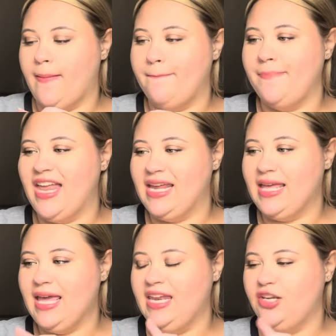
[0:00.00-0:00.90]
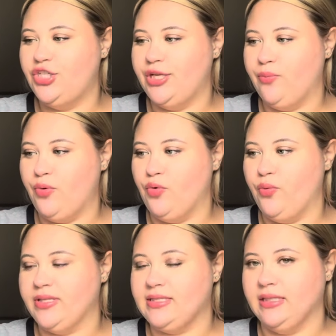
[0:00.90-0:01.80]
medicated shampoo
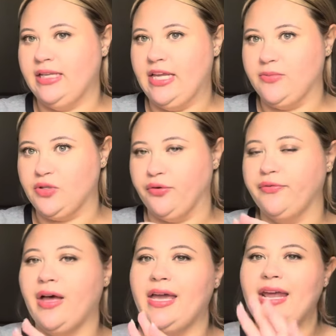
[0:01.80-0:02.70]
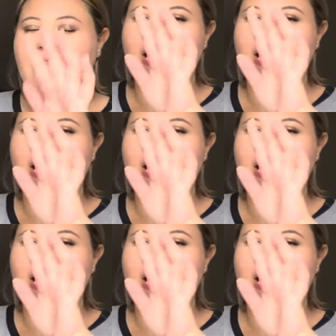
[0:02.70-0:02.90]
with selenium sulfide.